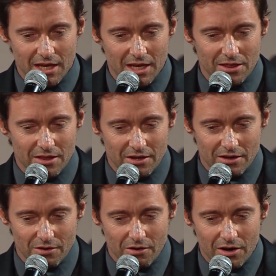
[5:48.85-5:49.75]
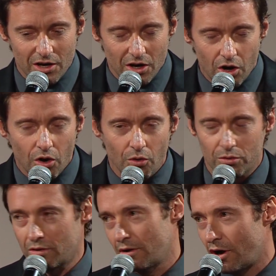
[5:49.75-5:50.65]
In the
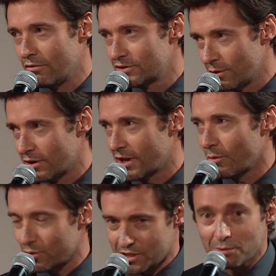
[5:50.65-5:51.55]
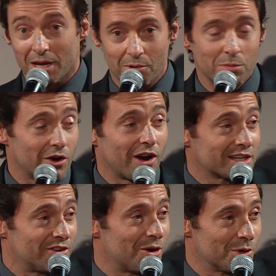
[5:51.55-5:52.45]
goal of doing it was to become a better
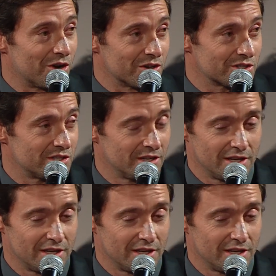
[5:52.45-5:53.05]
actor, I'll be honest.